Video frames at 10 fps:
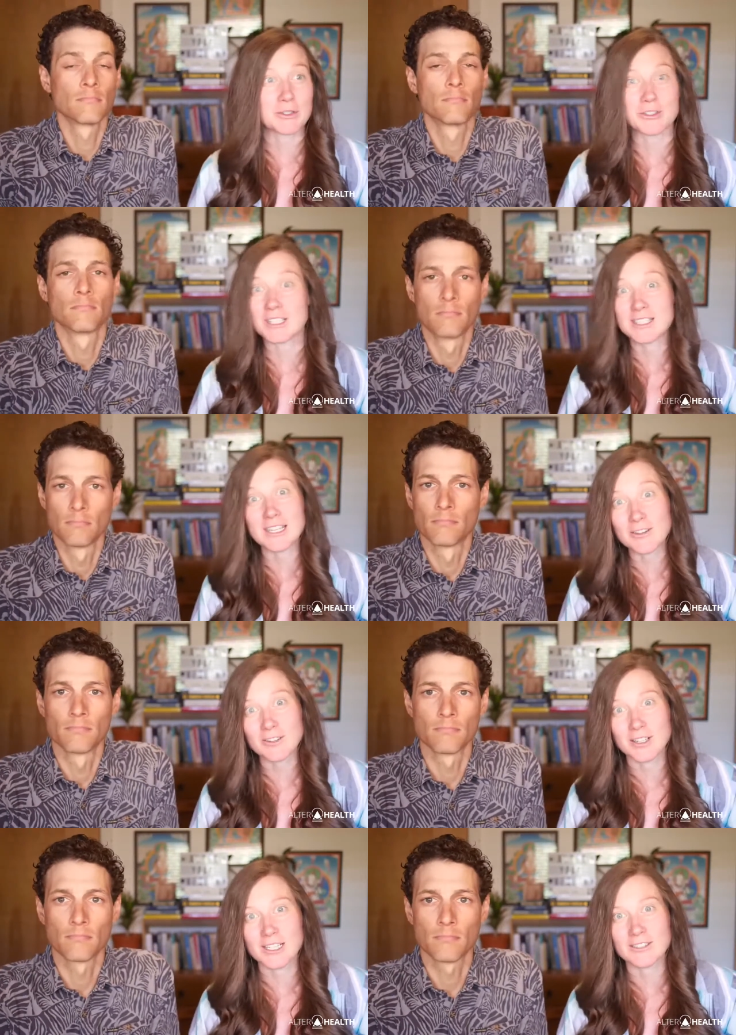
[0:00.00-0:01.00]

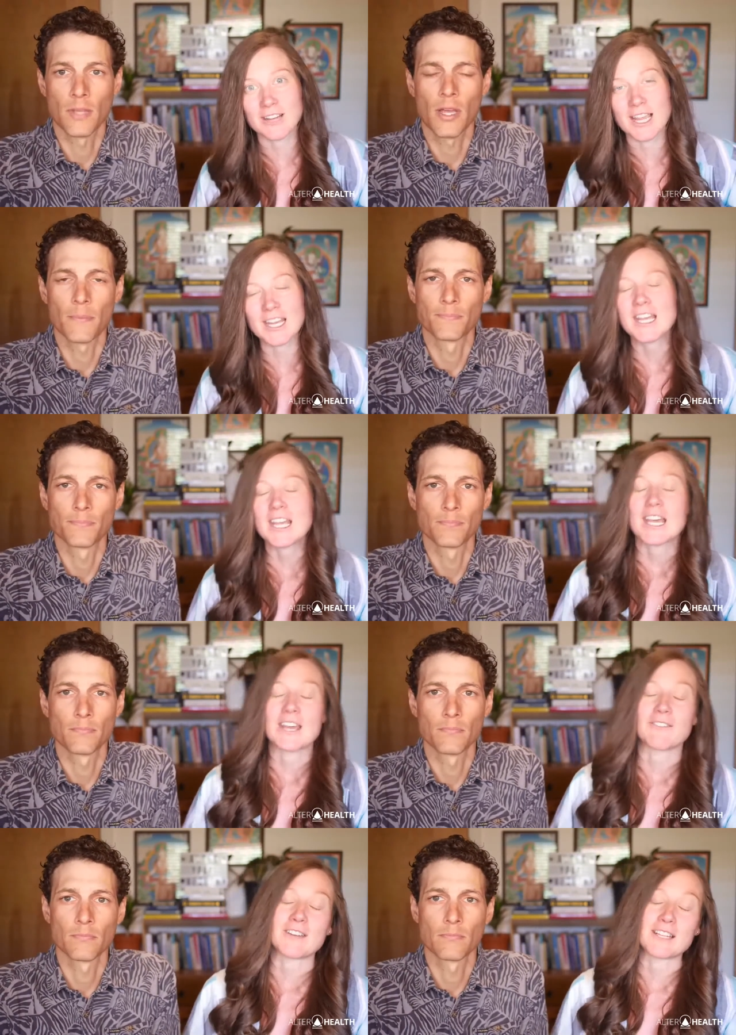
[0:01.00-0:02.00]
Speaker 1: steroids right yeah. if
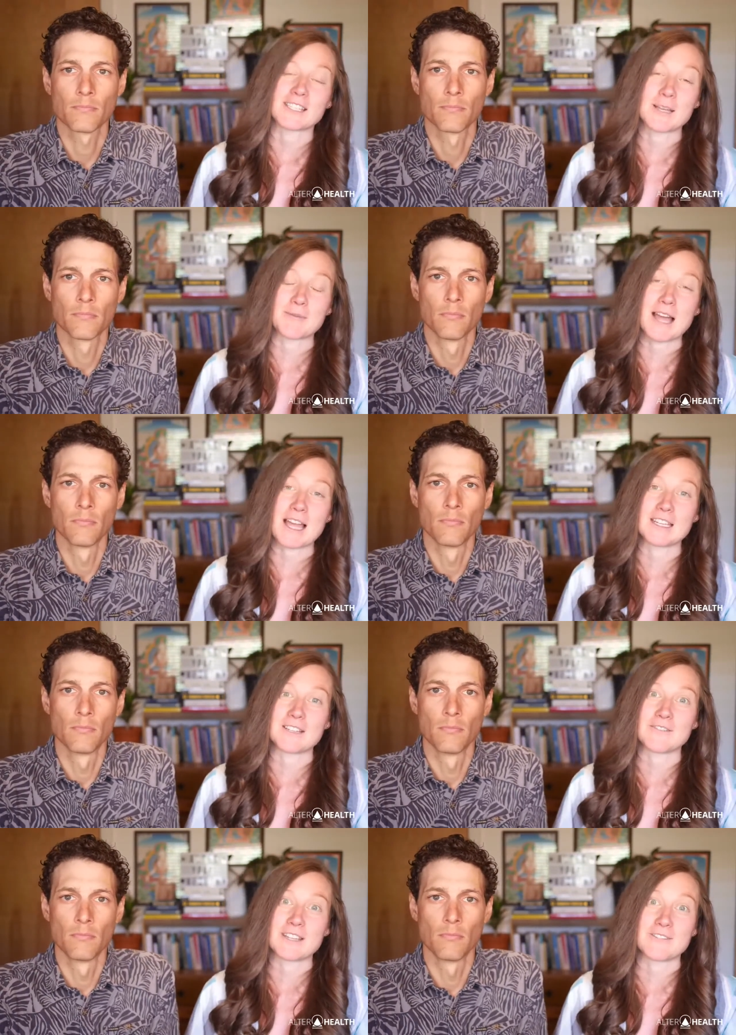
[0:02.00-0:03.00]
it's some kind of
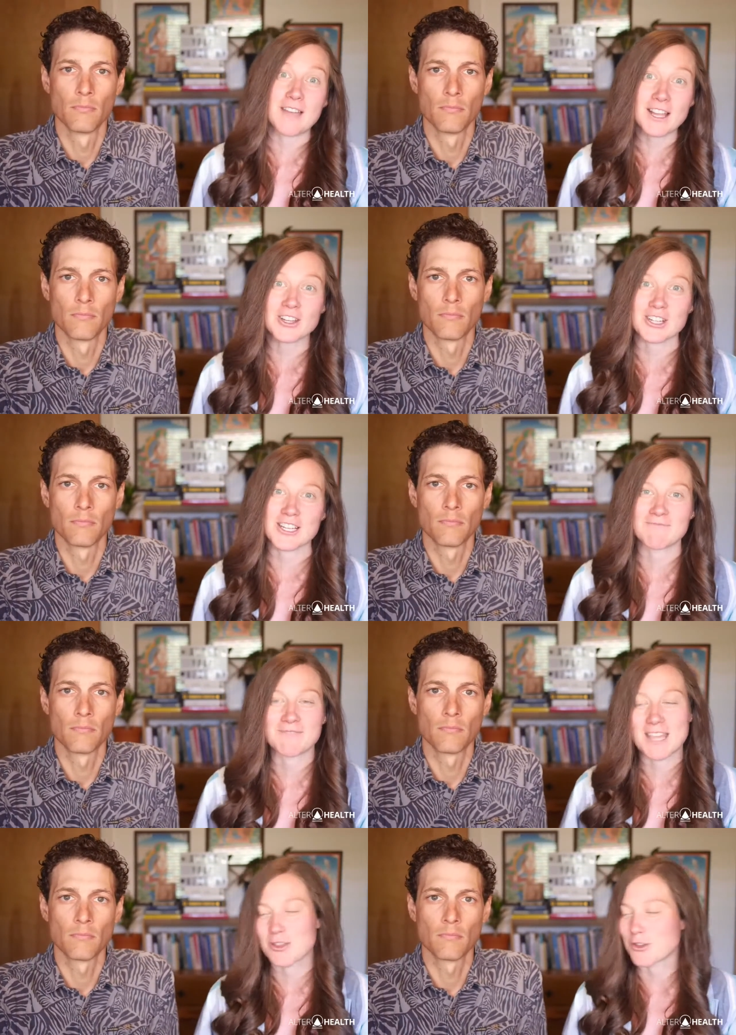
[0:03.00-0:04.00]
infection then
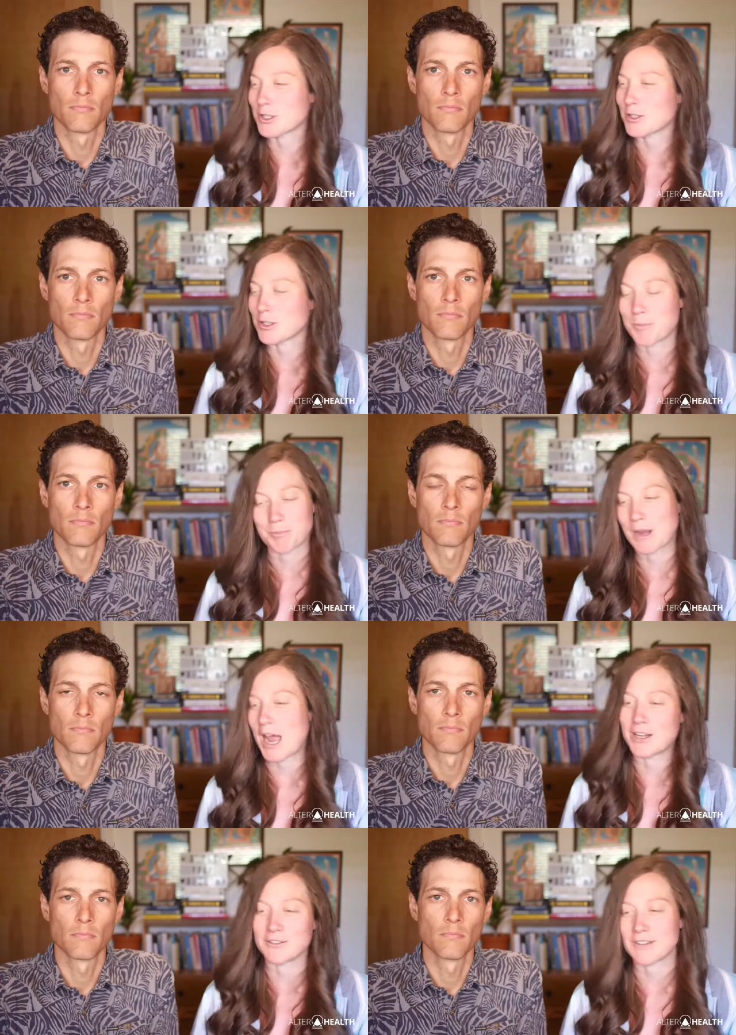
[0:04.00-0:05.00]
there's some kind of
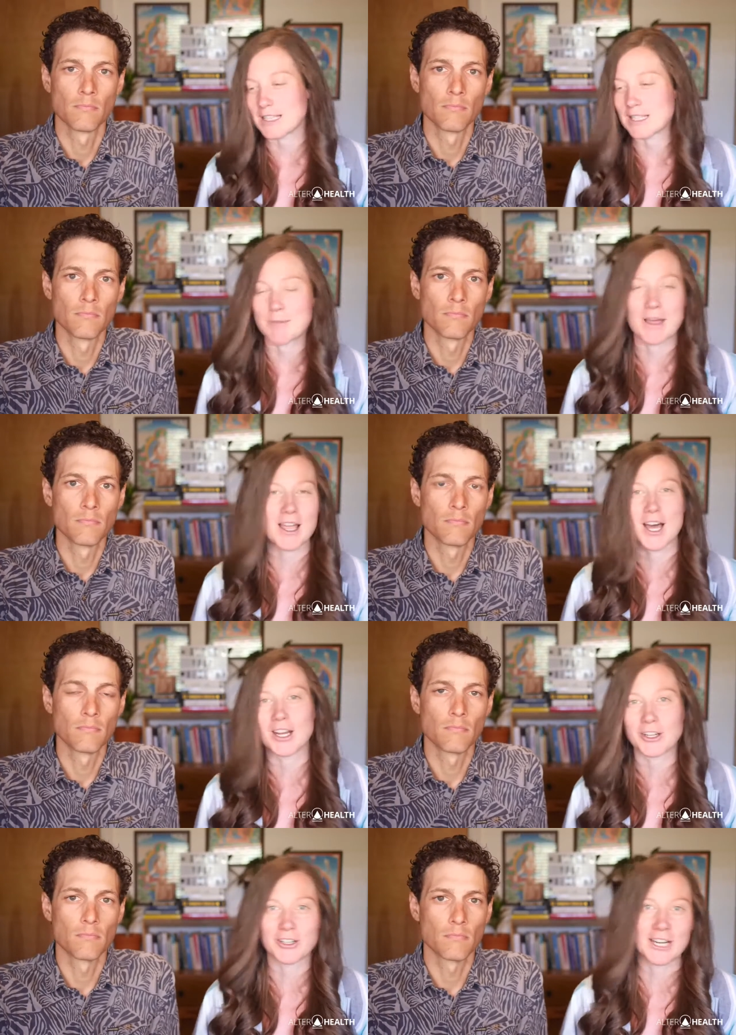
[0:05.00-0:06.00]
antibiotic or
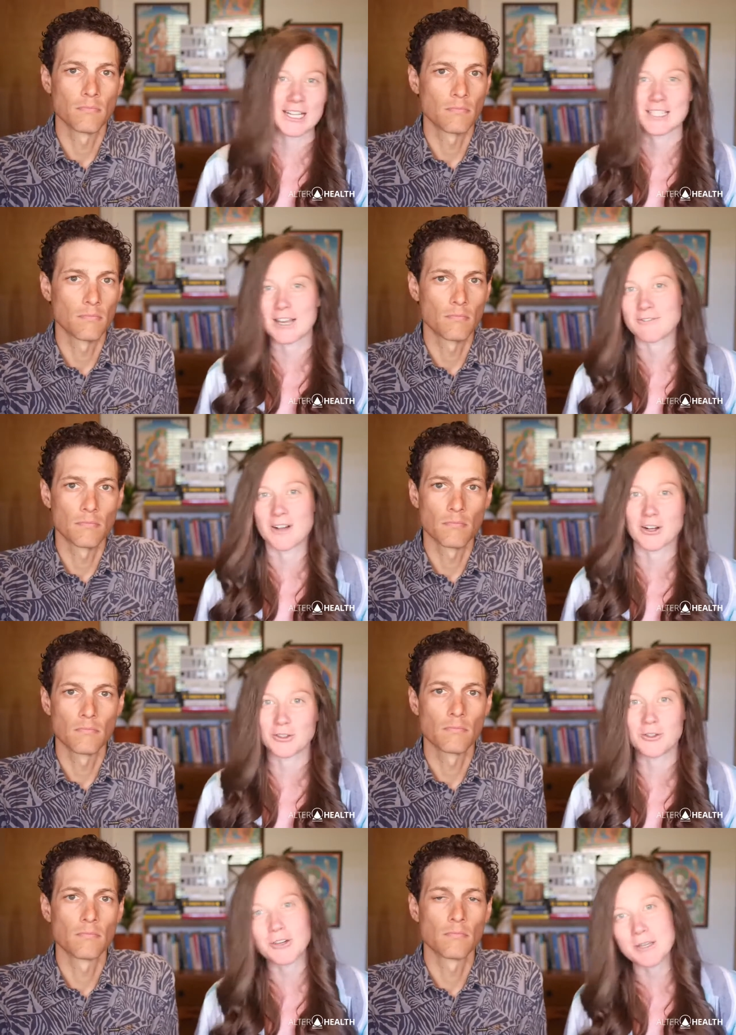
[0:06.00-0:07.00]
antifungal
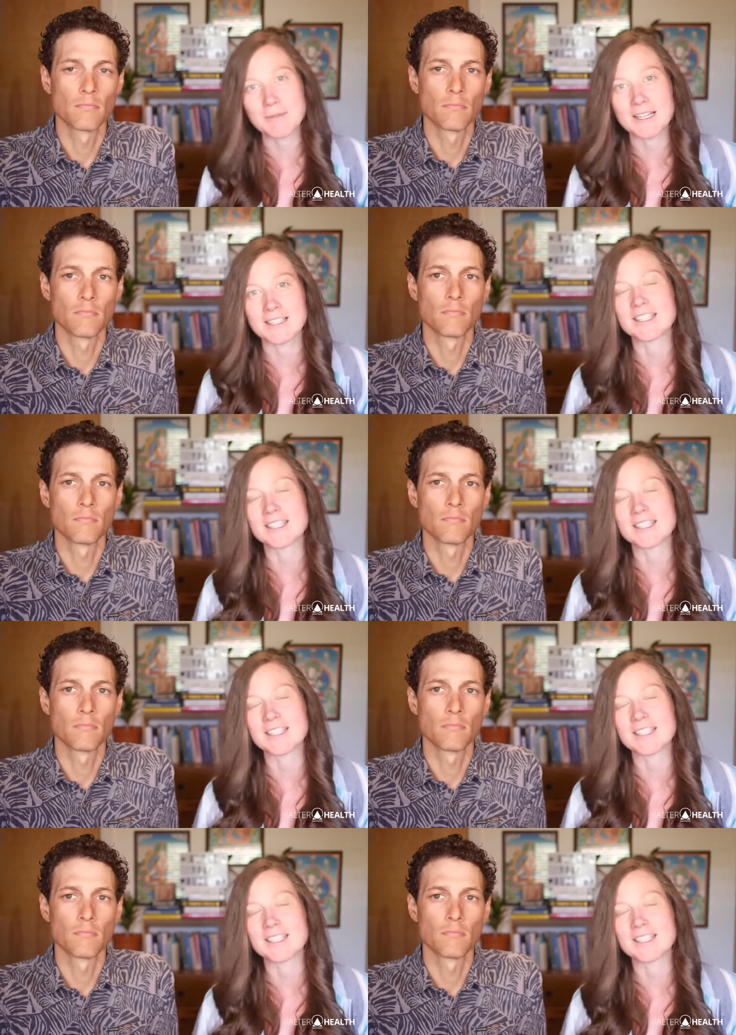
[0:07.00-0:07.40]
ointment